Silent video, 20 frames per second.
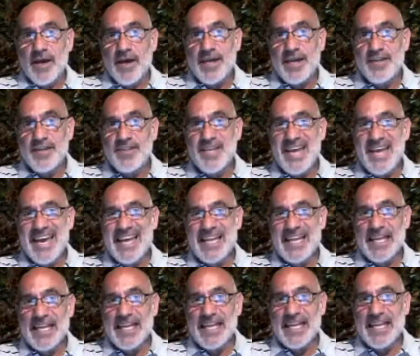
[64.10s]
a
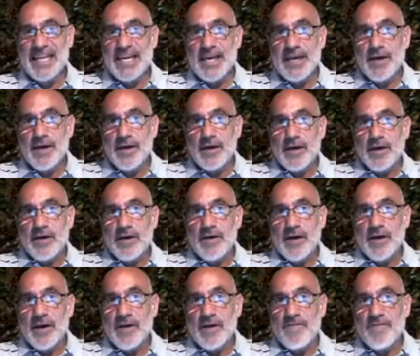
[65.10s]
daily
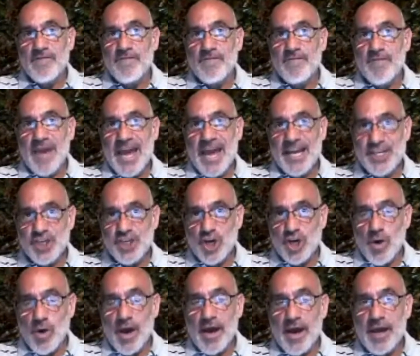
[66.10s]

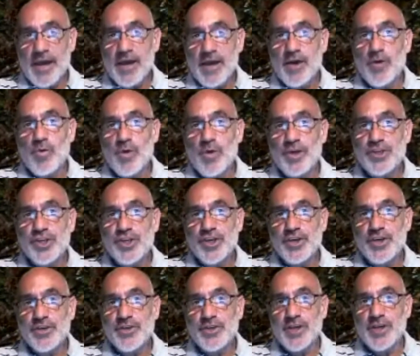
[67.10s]
HOA,
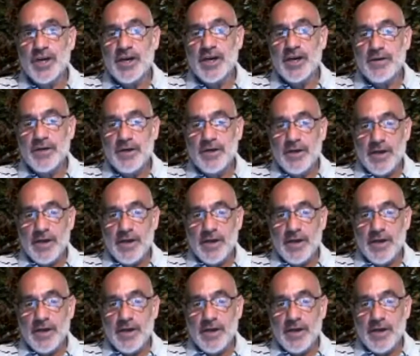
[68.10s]
which is a